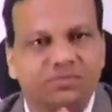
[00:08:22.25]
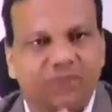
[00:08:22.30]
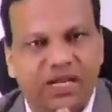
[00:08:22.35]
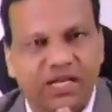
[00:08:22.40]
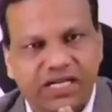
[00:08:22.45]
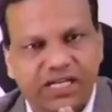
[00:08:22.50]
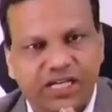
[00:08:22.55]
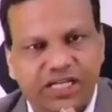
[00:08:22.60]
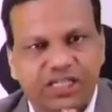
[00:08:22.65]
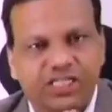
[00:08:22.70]

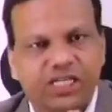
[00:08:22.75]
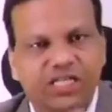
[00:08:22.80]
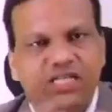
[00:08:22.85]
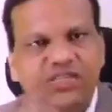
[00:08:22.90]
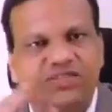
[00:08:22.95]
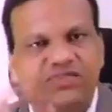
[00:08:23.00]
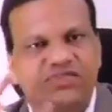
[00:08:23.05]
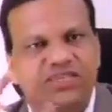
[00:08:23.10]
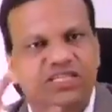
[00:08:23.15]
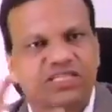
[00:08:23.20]
penetration
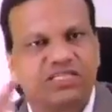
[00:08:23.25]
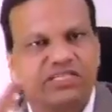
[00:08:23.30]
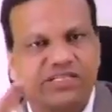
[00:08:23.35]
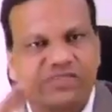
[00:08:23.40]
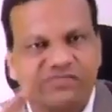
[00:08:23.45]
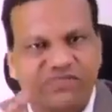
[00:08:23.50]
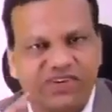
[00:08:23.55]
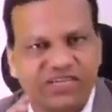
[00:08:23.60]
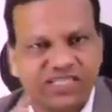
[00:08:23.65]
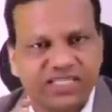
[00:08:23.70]
is with
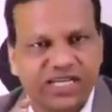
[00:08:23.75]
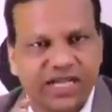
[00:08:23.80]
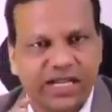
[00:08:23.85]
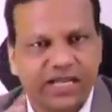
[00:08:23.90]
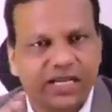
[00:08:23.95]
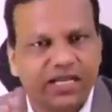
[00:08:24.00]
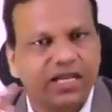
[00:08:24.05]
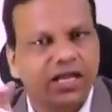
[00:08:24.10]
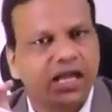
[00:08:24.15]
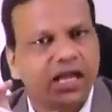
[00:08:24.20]

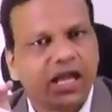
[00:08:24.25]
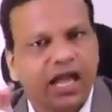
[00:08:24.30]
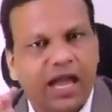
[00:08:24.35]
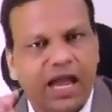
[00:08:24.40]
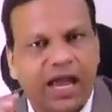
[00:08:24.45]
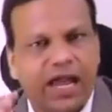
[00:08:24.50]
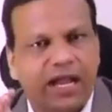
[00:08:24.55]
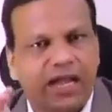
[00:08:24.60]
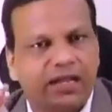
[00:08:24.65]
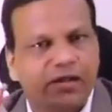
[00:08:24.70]
simvastatin
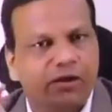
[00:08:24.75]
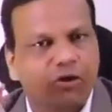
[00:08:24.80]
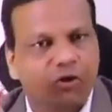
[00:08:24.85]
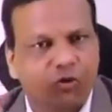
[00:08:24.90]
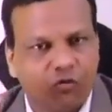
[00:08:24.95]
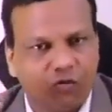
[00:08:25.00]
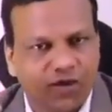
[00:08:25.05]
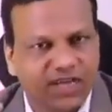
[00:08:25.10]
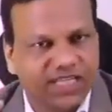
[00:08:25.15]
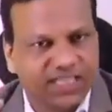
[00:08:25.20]
and
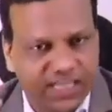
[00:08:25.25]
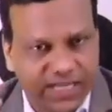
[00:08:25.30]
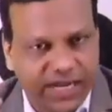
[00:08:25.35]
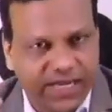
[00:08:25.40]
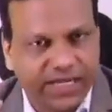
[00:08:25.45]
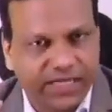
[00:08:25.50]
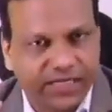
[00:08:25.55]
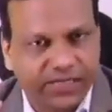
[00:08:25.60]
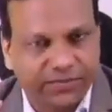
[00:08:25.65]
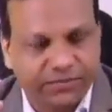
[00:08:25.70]

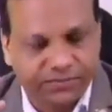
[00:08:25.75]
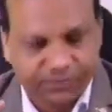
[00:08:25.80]
lovastatin.